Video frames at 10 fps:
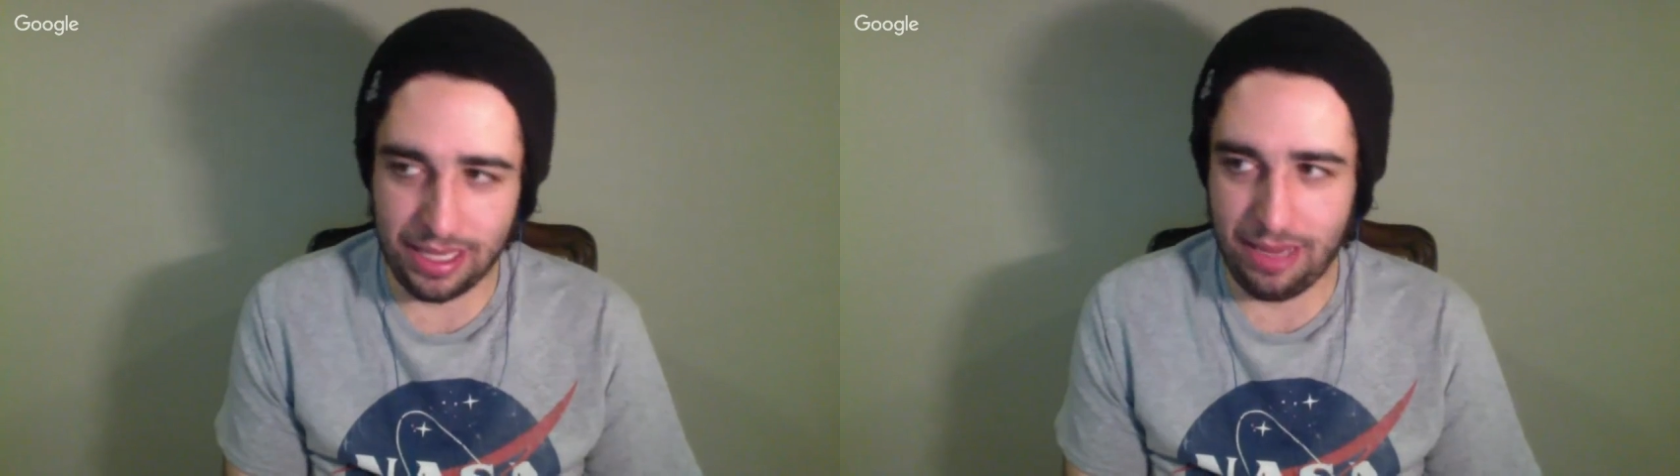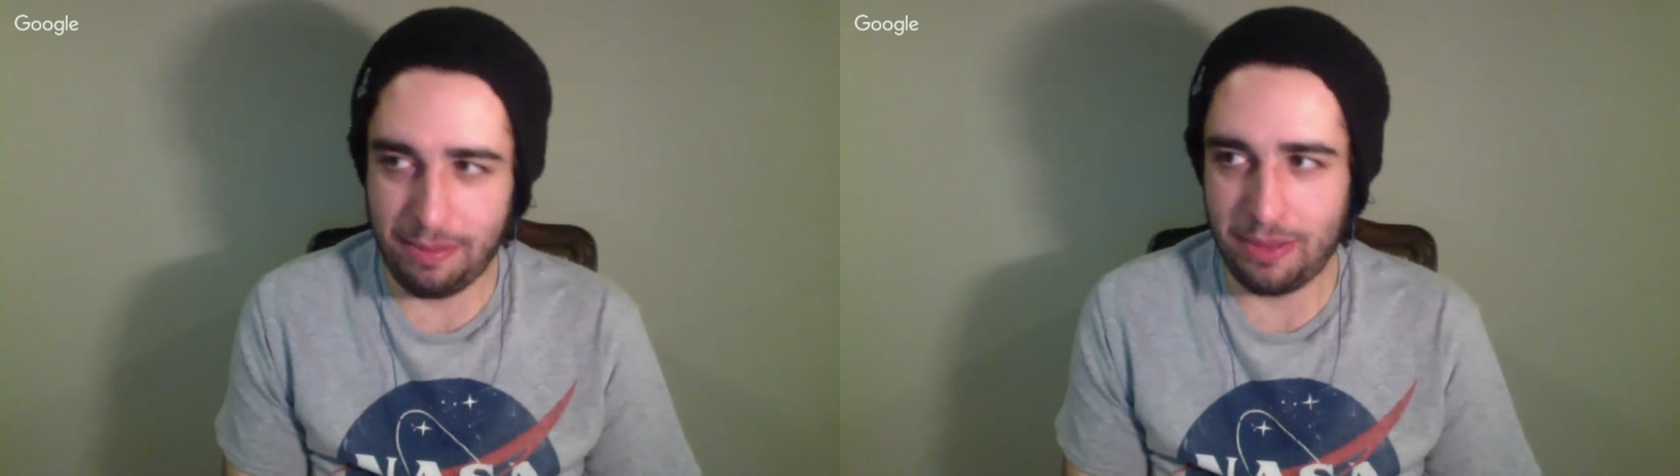
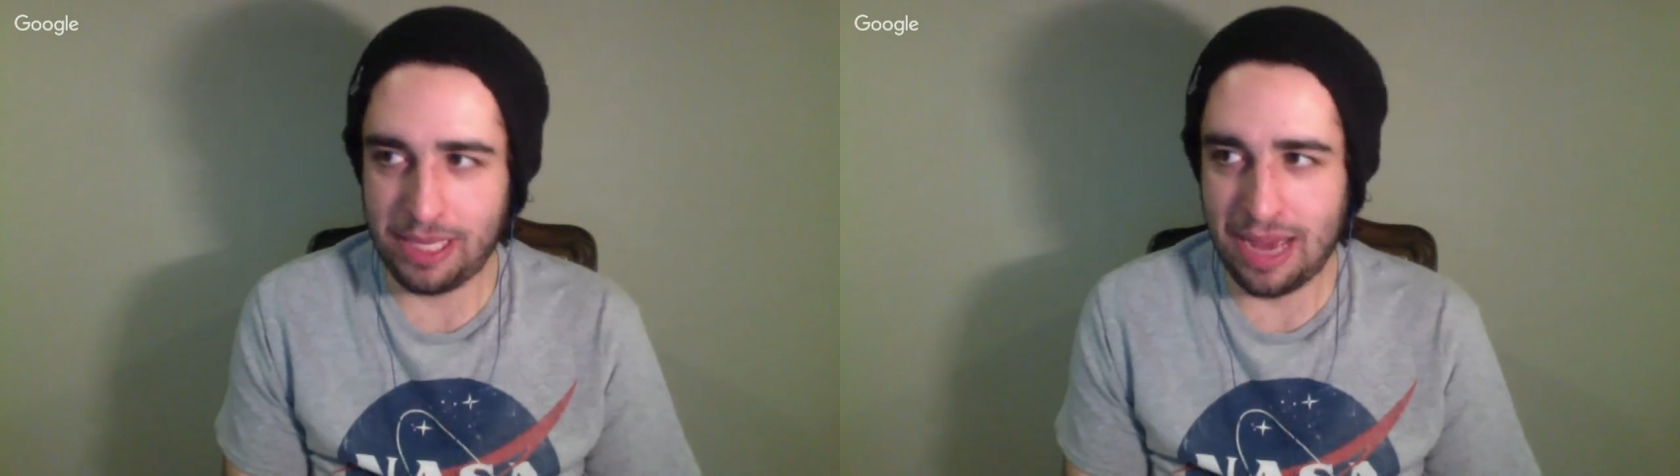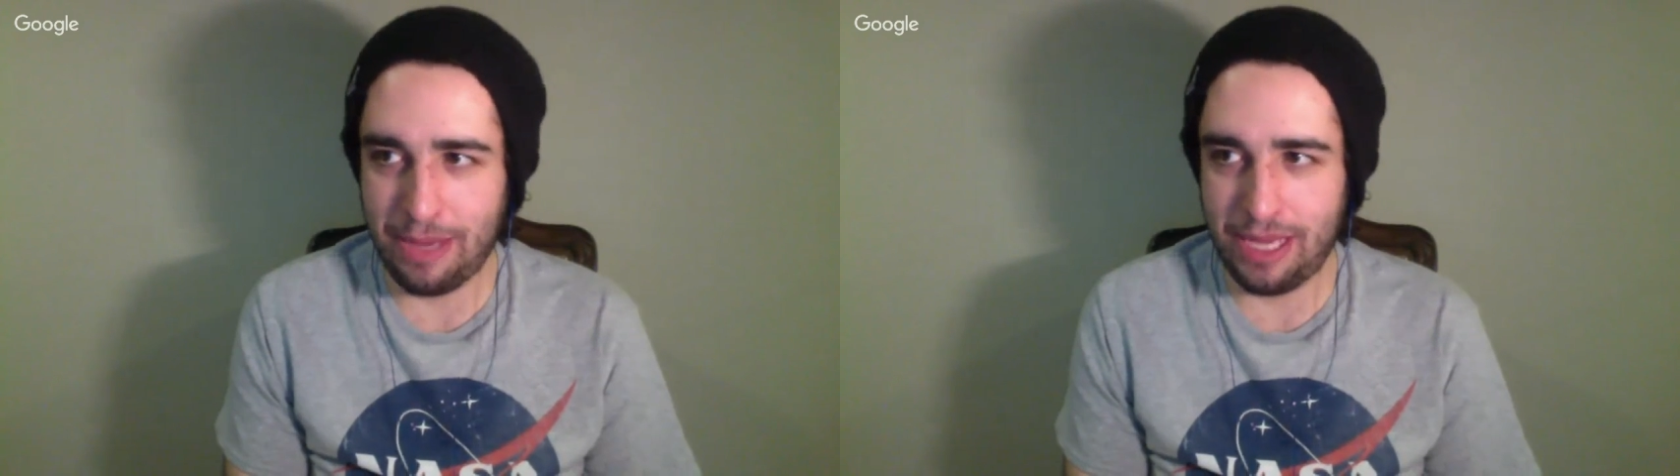about with
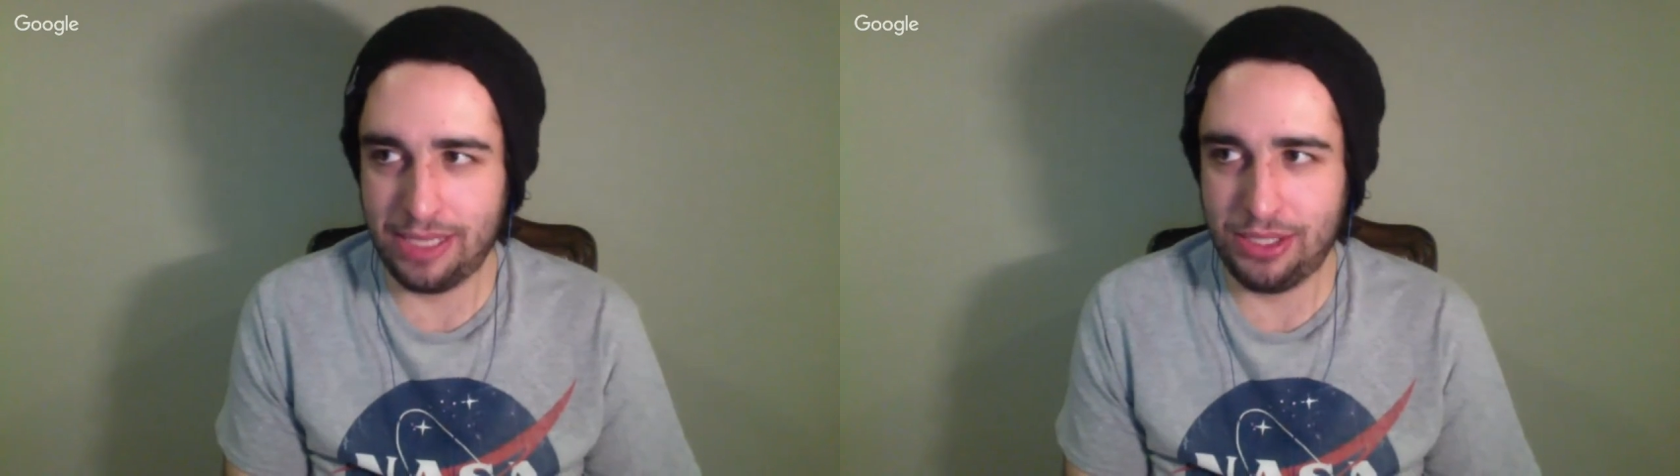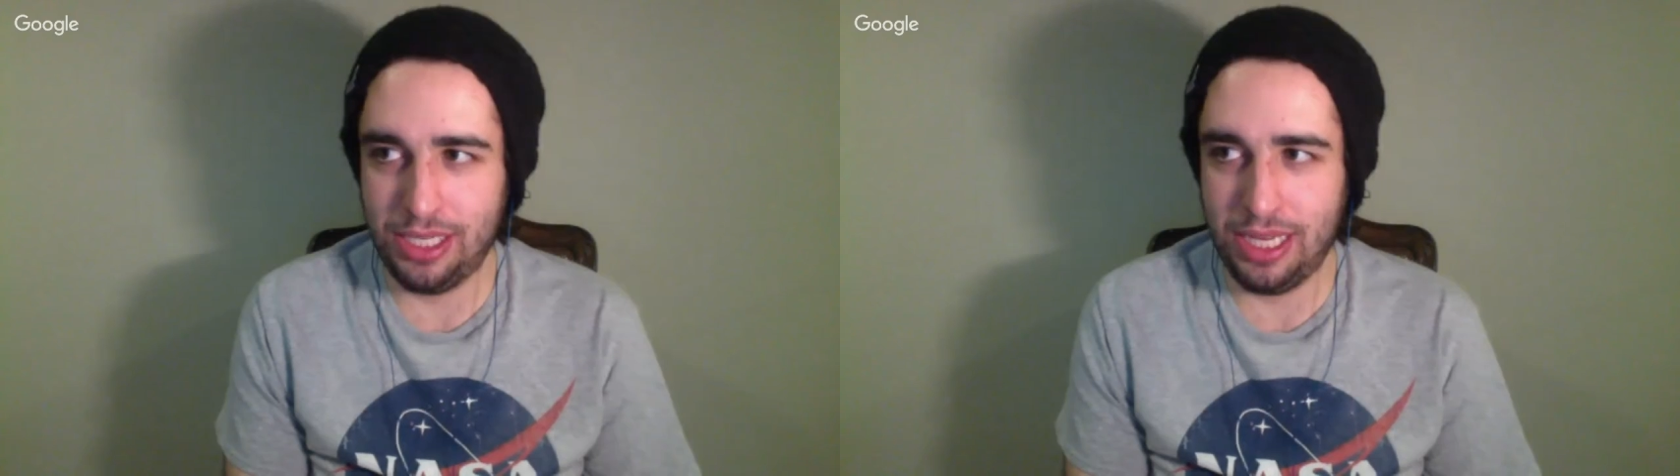Gabby is
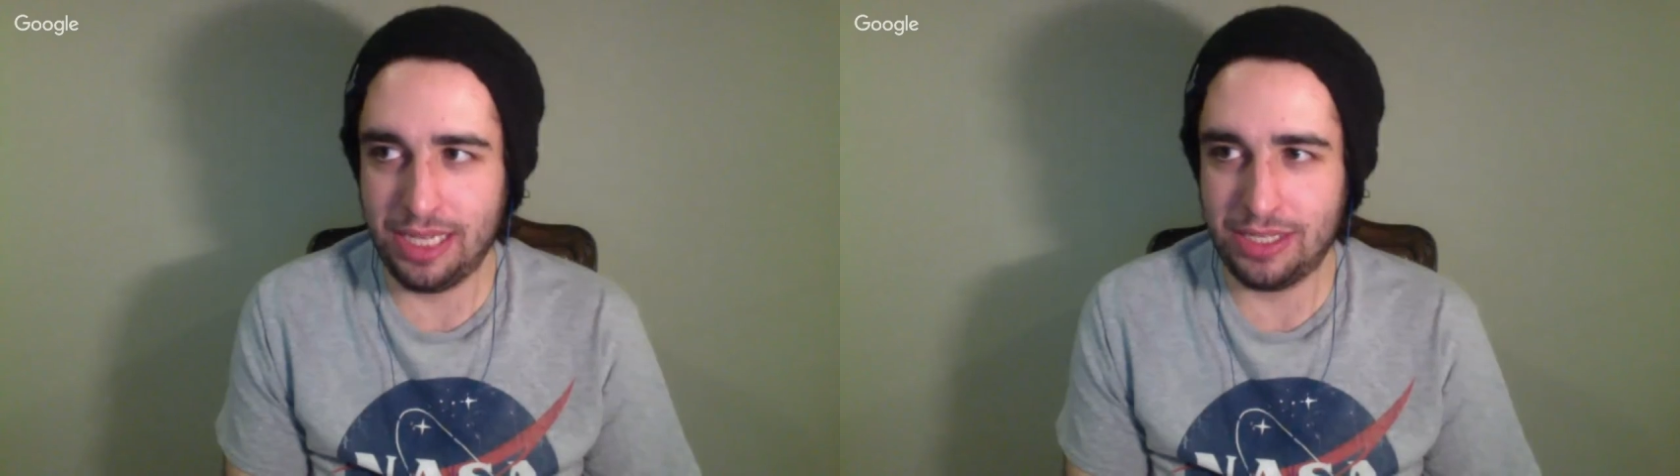she has